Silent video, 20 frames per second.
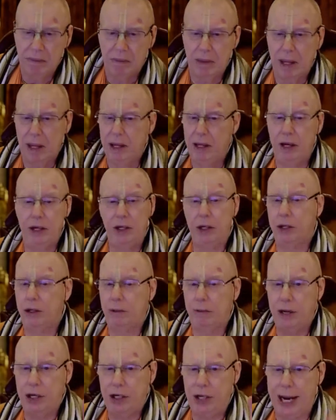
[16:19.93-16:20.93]
you just
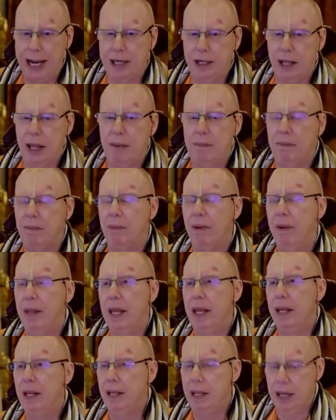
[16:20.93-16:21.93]
reject them.
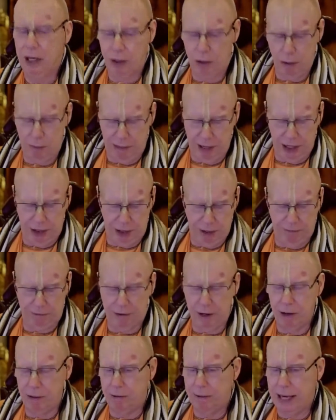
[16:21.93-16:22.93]
It could be
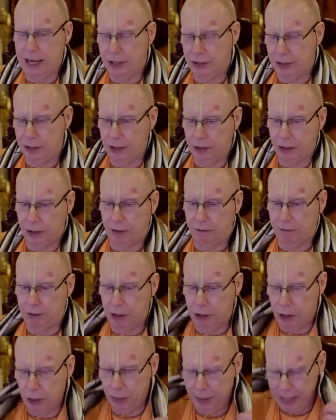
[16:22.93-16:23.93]
different reasons for
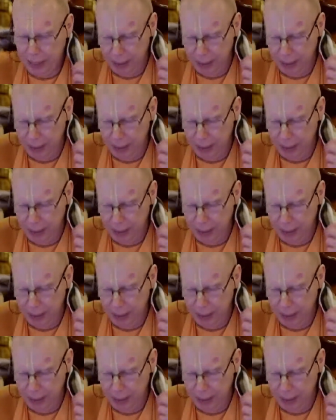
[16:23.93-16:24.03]
doing